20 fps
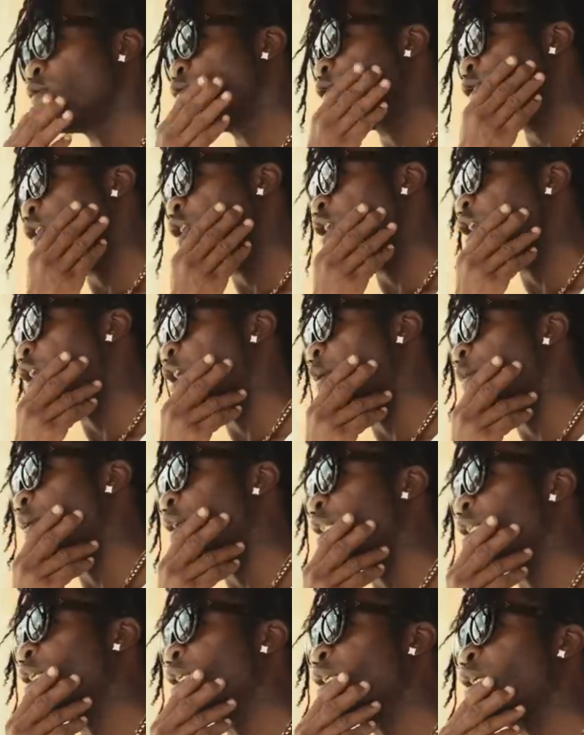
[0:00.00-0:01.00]
Boy, I mean,
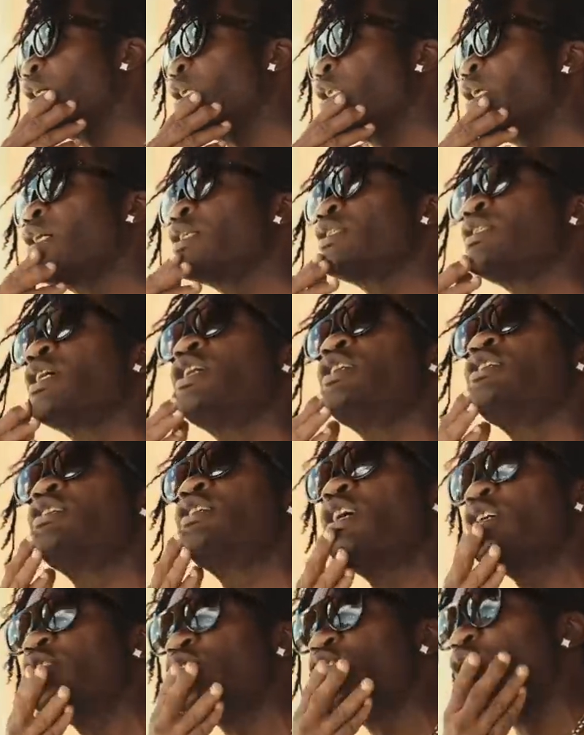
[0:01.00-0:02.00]
I tell her a long time, she
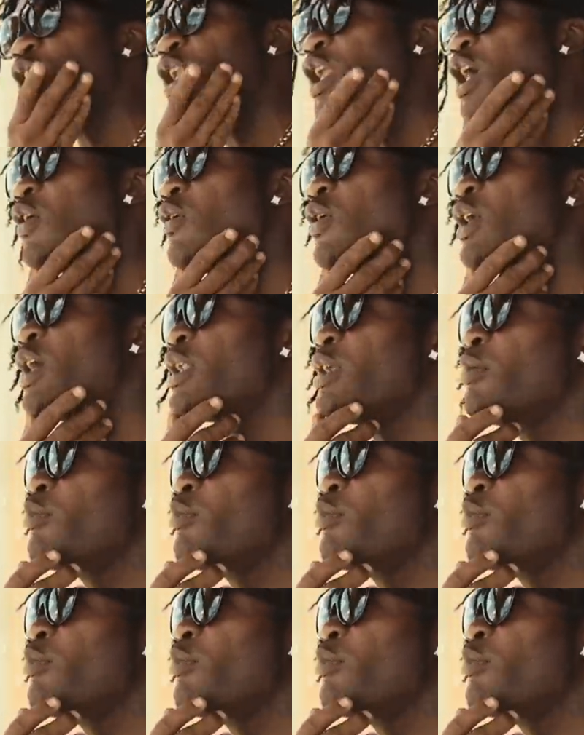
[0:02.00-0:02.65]
has struggled and want